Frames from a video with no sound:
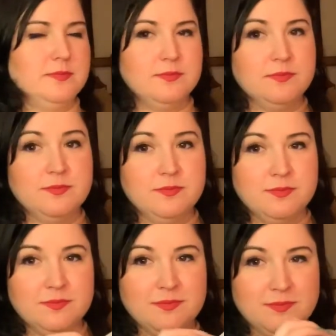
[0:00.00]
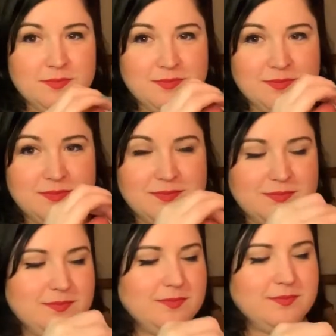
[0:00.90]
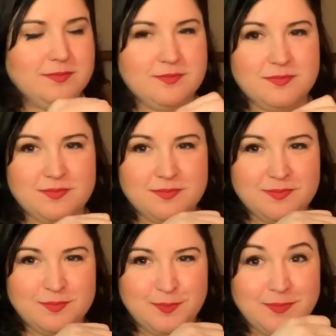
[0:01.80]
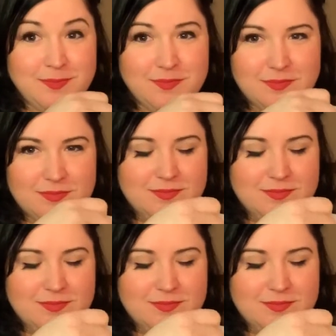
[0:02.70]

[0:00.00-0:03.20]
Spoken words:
No one is speaking in this clip.